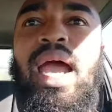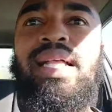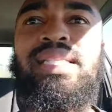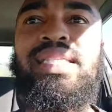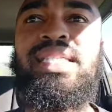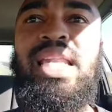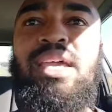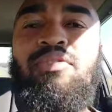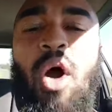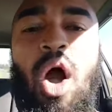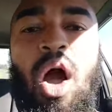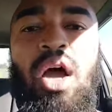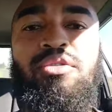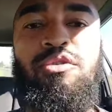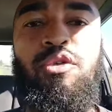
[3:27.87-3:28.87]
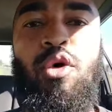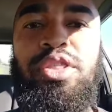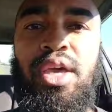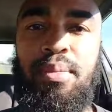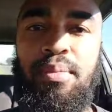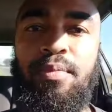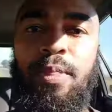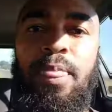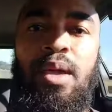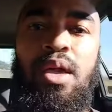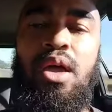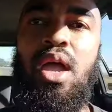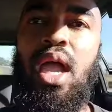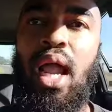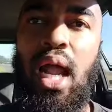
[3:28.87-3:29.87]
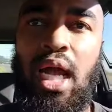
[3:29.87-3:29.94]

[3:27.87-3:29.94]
and slave hard for them.